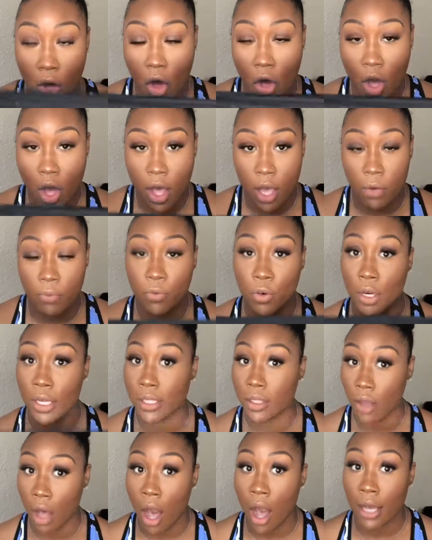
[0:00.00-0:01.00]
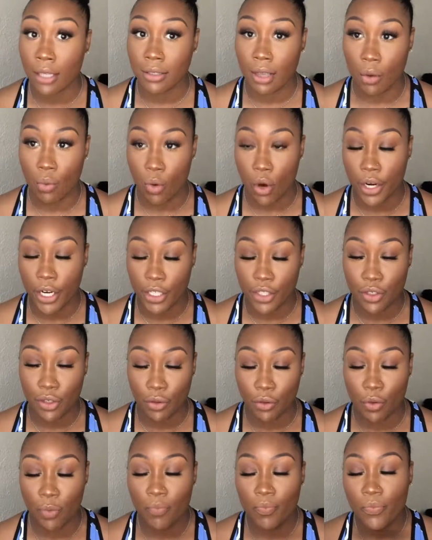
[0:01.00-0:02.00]
on for as long as I wanted
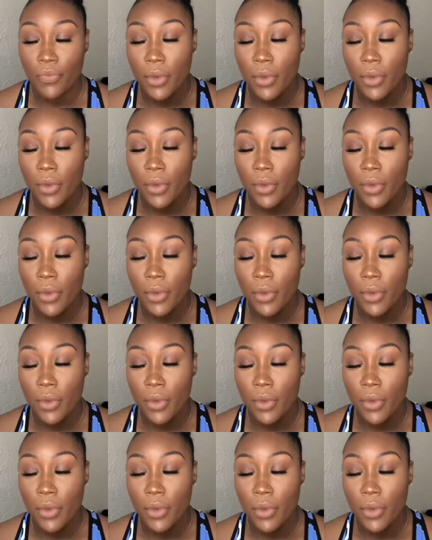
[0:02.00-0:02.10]
to.